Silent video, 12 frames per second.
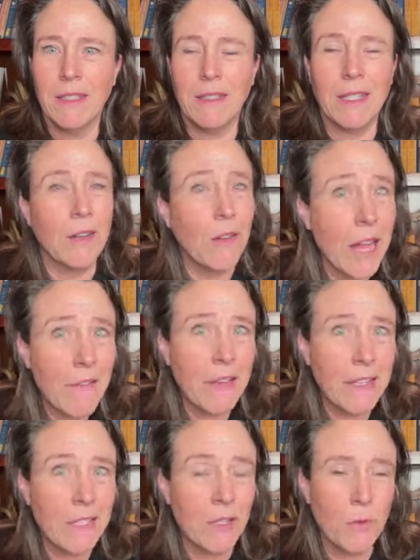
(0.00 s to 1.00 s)
I don't have
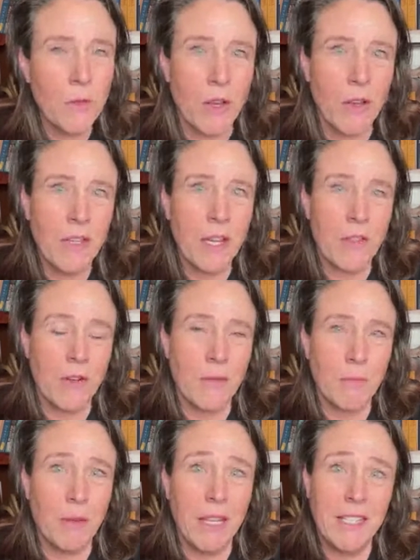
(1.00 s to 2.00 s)
that deal with all the other
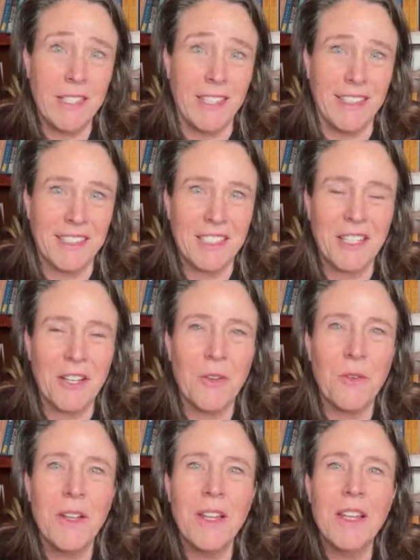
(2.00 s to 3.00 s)
places.
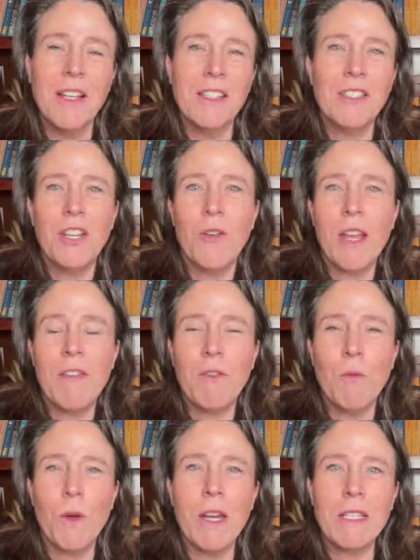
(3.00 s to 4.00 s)
So if
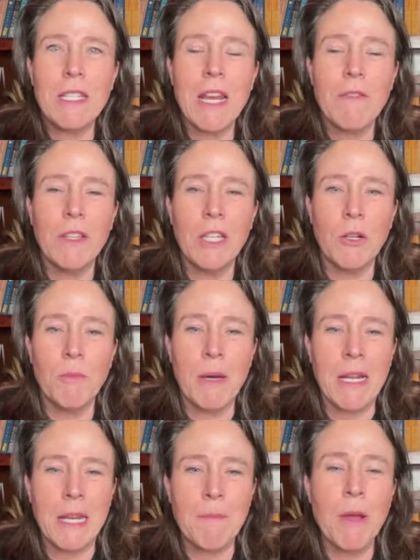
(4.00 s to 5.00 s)
you want to save a little
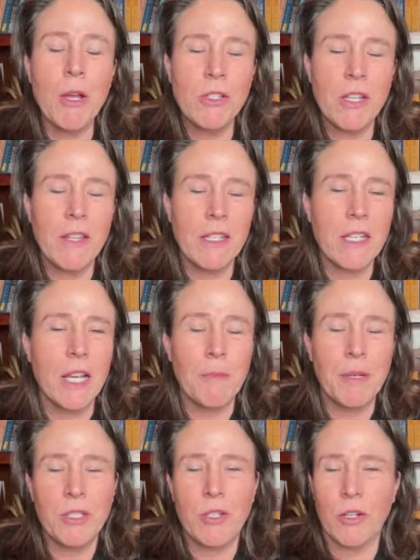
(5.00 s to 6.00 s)
money, most of these
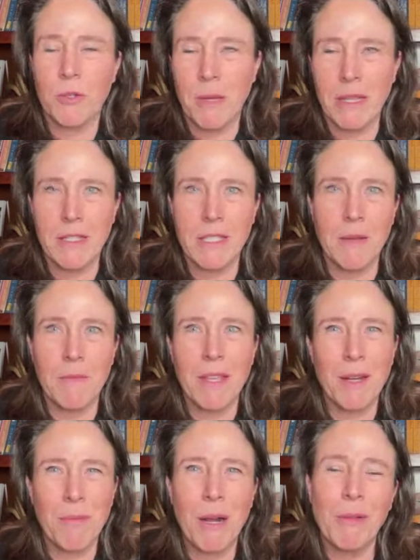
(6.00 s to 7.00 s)
companies charge about the same
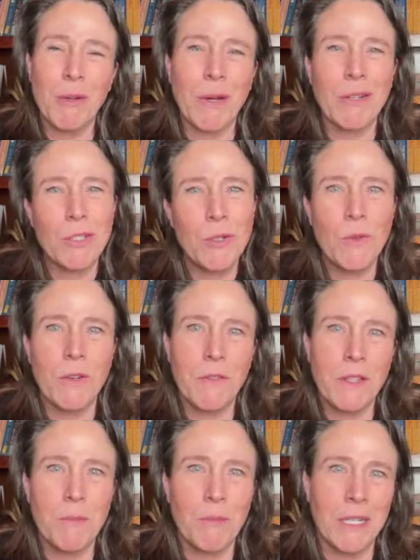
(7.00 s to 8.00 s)
thing, probably around
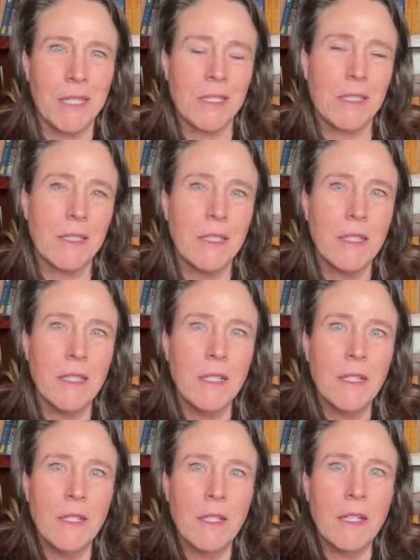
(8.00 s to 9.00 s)
$250.
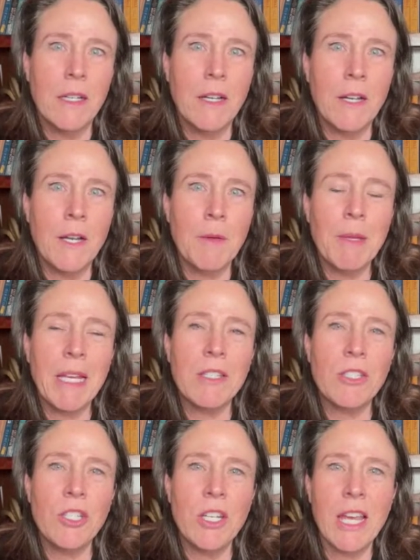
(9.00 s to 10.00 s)

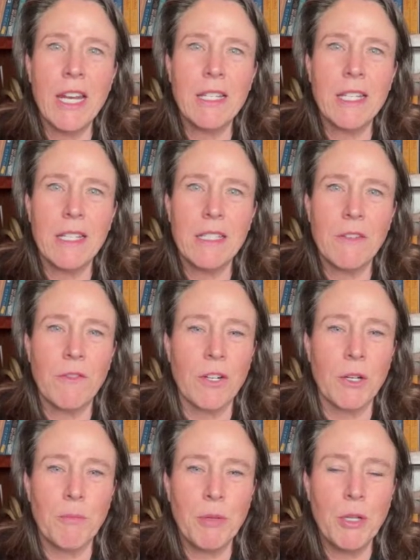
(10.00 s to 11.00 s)
It's genetic testing for
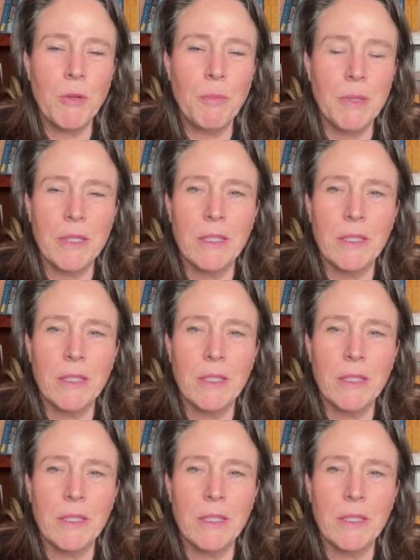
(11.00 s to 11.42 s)
your poop.